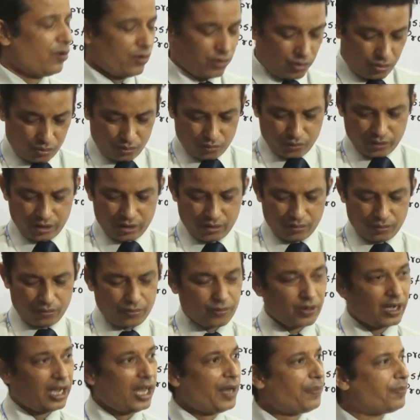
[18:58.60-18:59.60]
we
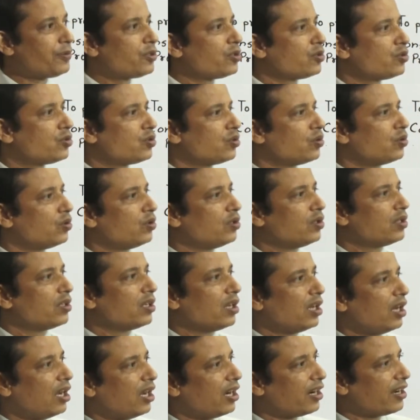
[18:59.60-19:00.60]
have to do
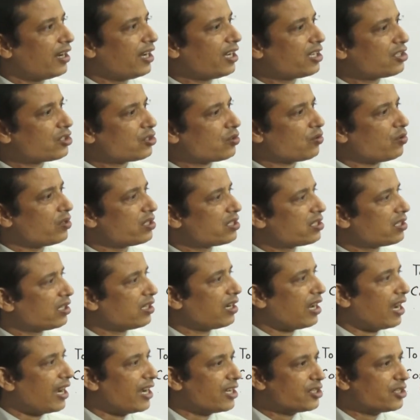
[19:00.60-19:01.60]
a next question as